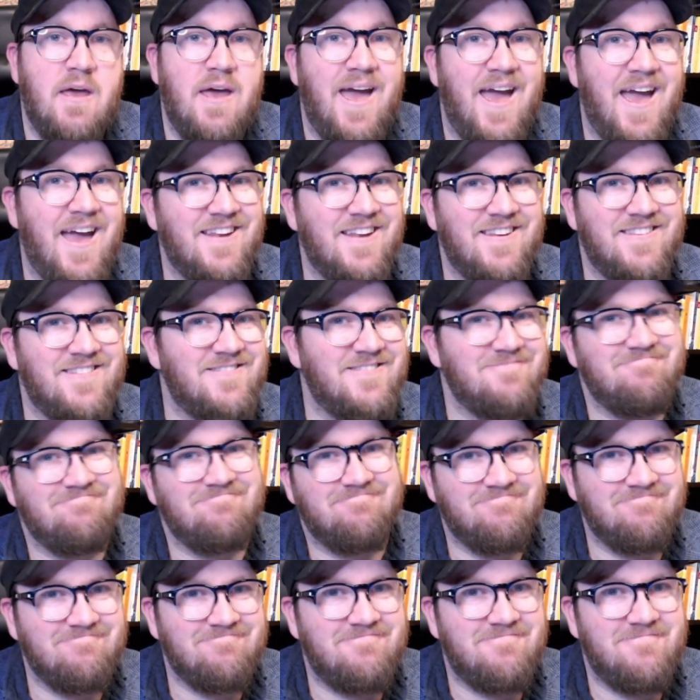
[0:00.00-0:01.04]
And
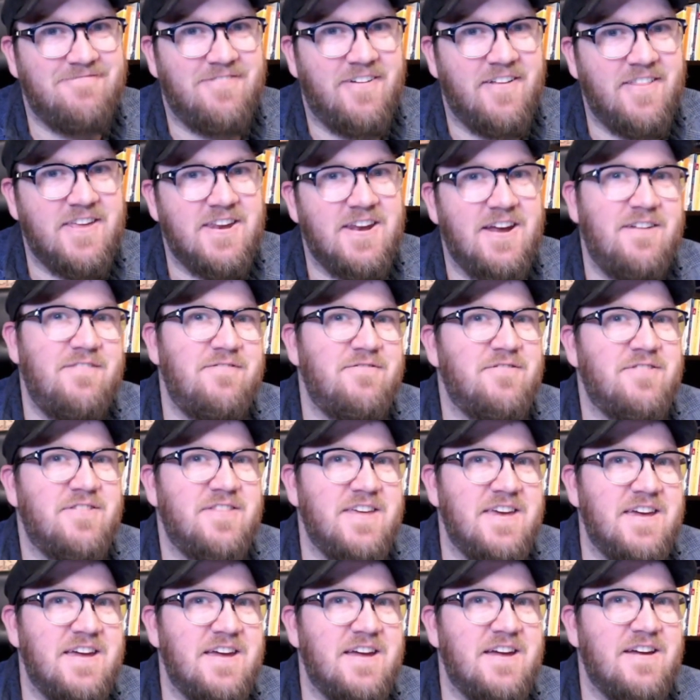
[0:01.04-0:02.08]
funnily enough,
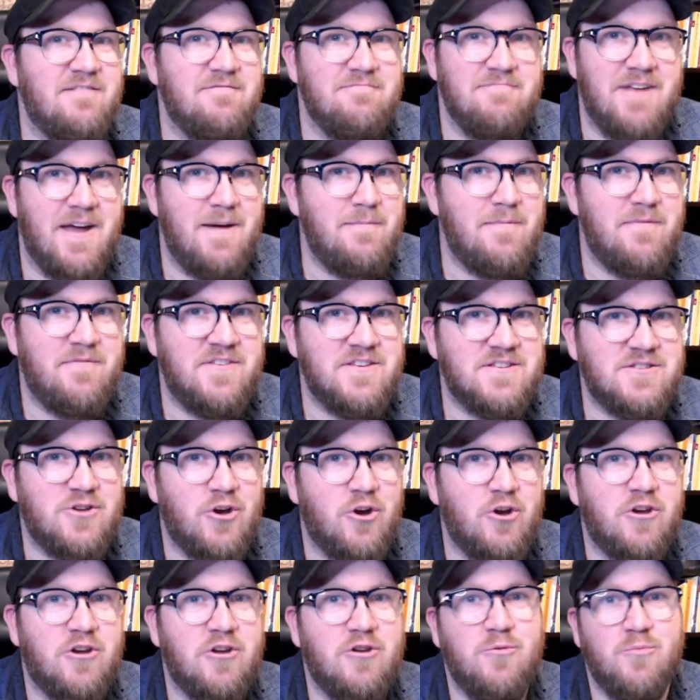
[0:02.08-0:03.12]
the name of this
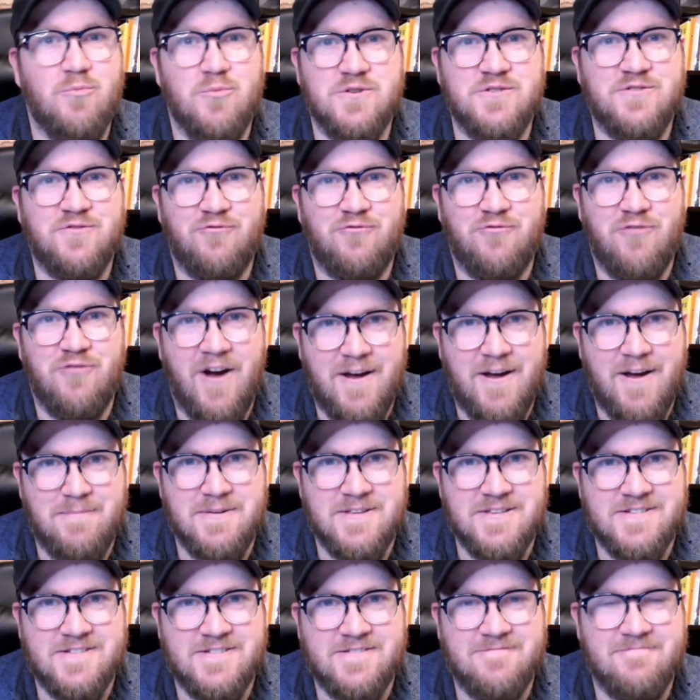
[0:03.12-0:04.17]
token was
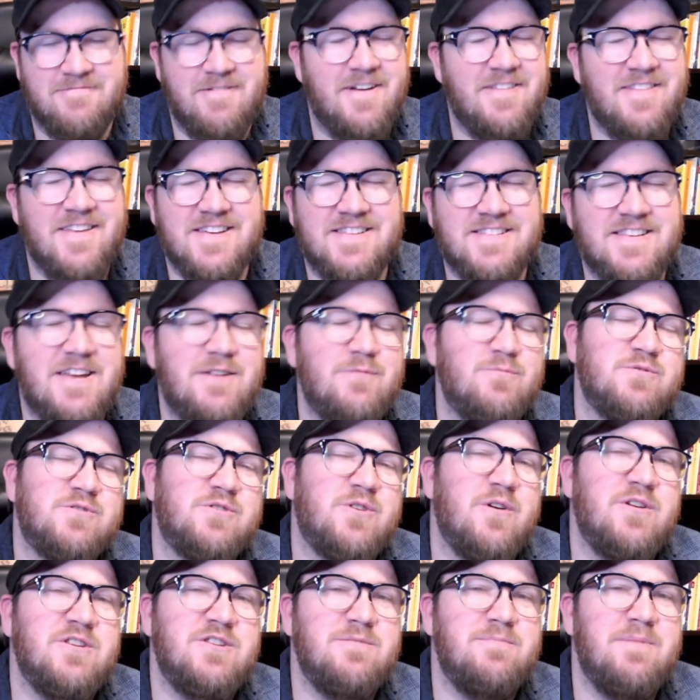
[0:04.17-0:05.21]
Fragments, and they said it was
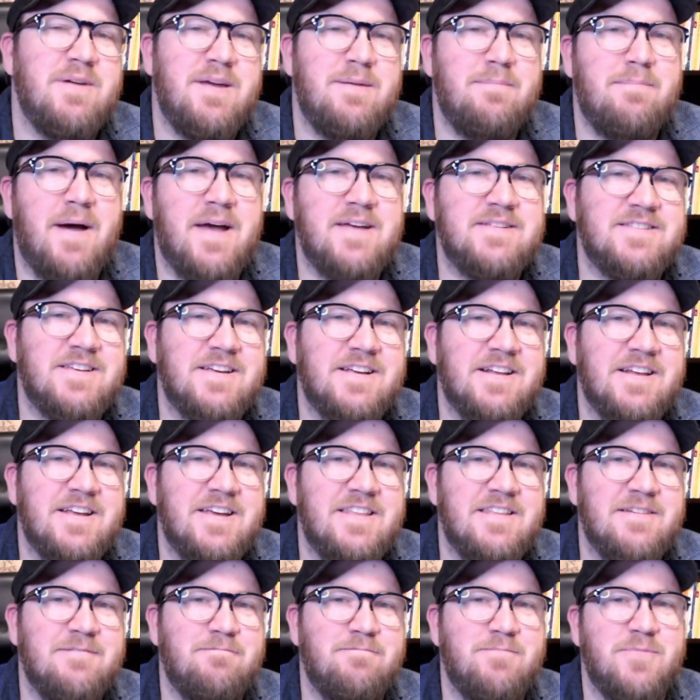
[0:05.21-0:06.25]
going to be basically
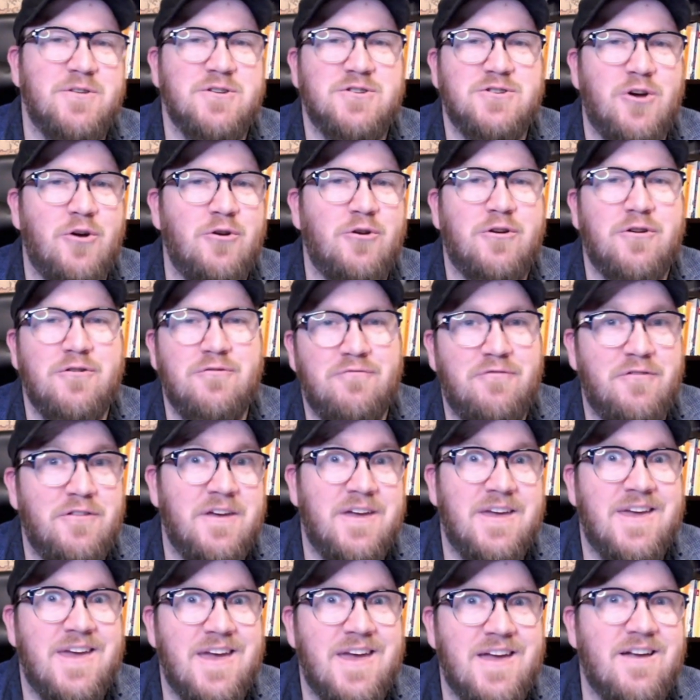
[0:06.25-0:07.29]
the, the token for the
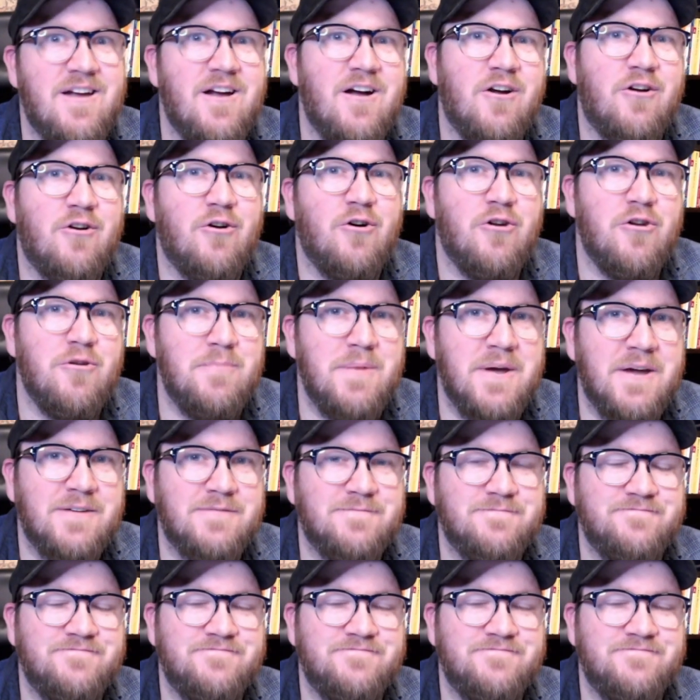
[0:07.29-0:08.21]
gig economy.